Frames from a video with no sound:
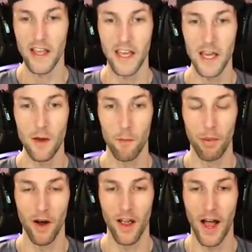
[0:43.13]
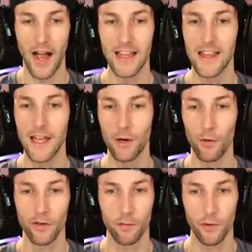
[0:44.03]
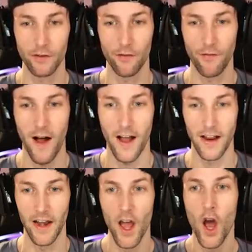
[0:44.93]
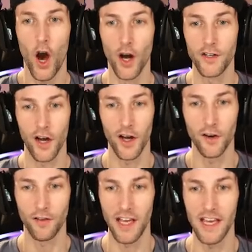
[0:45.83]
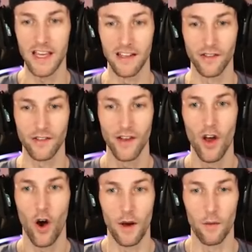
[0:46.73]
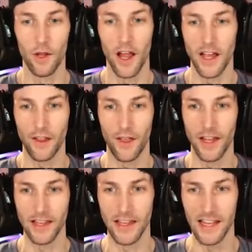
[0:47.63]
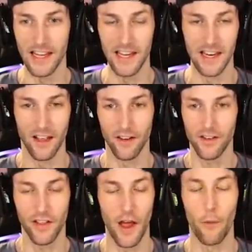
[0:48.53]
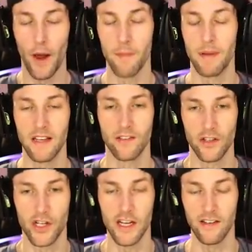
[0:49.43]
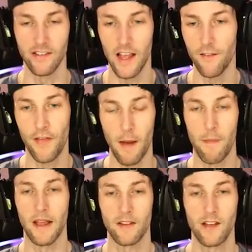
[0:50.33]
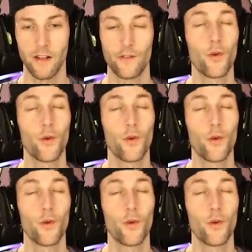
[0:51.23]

white key, but I think we're supposed to find a ton of keys that will, like, then lead to that red piece of cheese, if that makes sense.